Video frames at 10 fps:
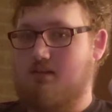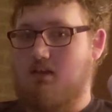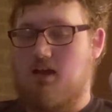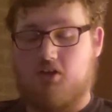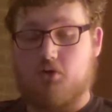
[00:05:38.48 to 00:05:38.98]

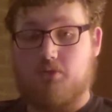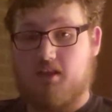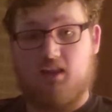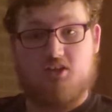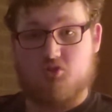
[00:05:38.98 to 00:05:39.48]
I know
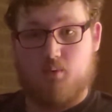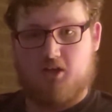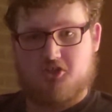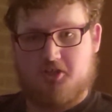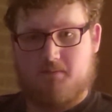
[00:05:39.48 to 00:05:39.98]
that like
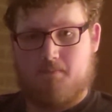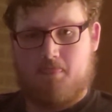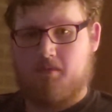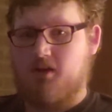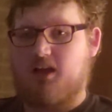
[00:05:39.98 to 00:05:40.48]
Jumanji,
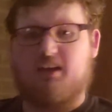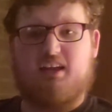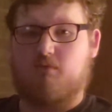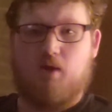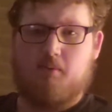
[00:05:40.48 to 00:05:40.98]
you're not going to
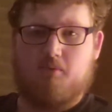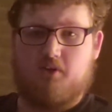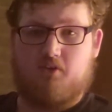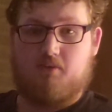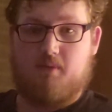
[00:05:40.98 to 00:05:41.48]
get Robin
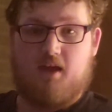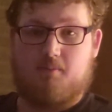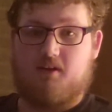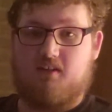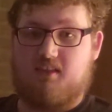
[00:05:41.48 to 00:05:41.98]
Williams back
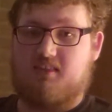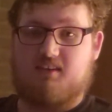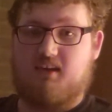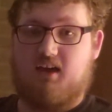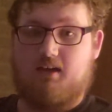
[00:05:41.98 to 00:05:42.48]
because at the
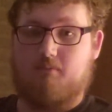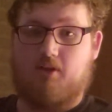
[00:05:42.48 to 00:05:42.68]
time,